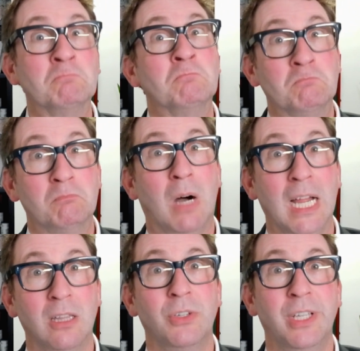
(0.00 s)

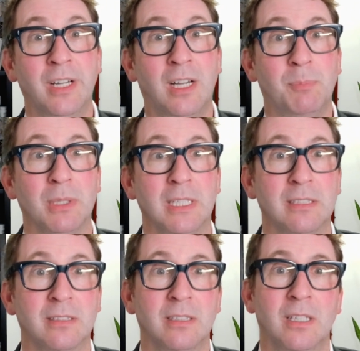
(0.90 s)
Milo
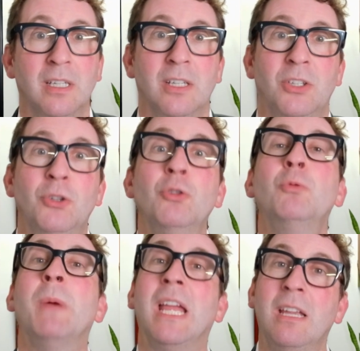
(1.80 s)
Yiannopoulos. You
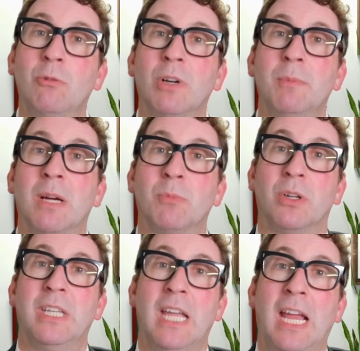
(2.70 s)
may remember
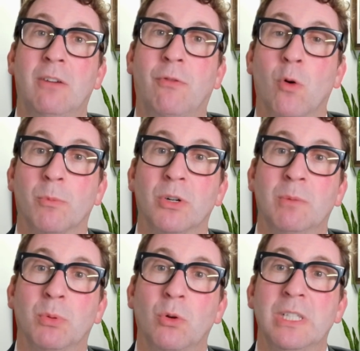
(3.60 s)
the 8 former
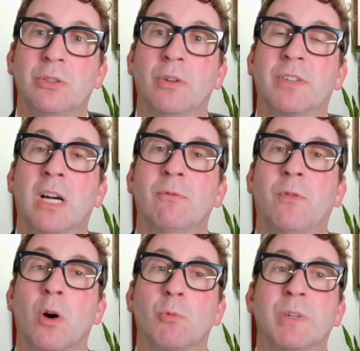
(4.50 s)
employees who have come
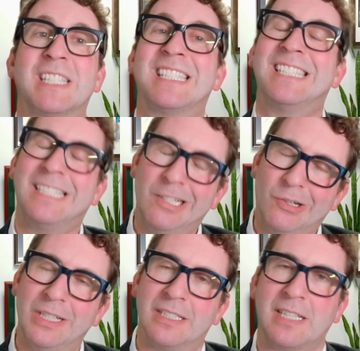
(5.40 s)
forward with
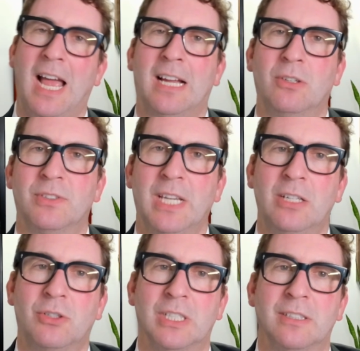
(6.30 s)
serious
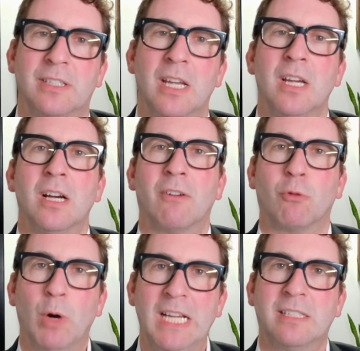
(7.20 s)
accusations of
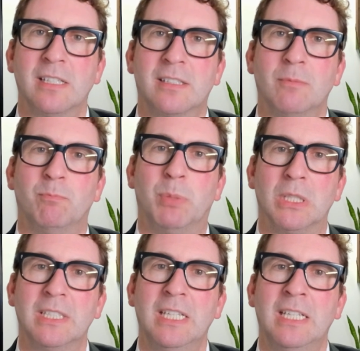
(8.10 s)
racism,
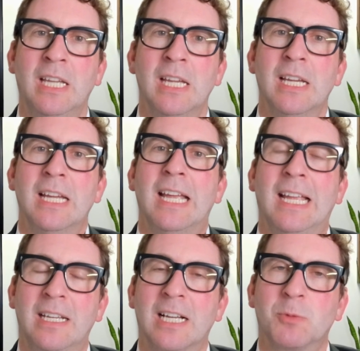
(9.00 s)
bullying,
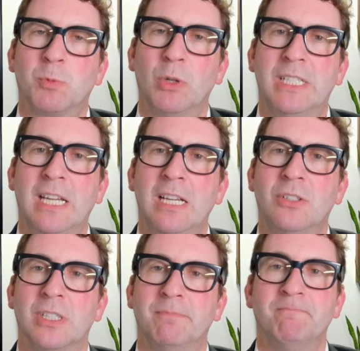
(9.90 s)
and
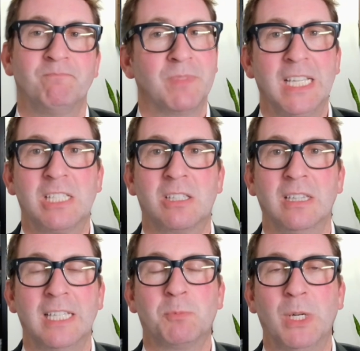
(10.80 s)
exploitation.
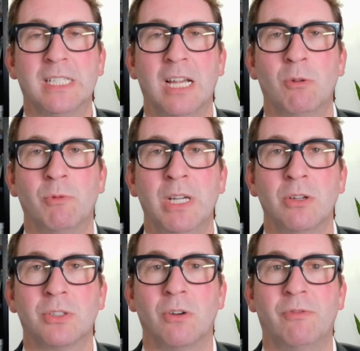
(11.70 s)
Let's break down what we know
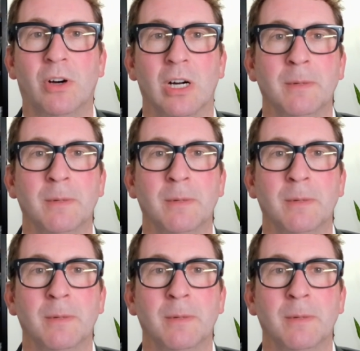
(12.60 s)
so far.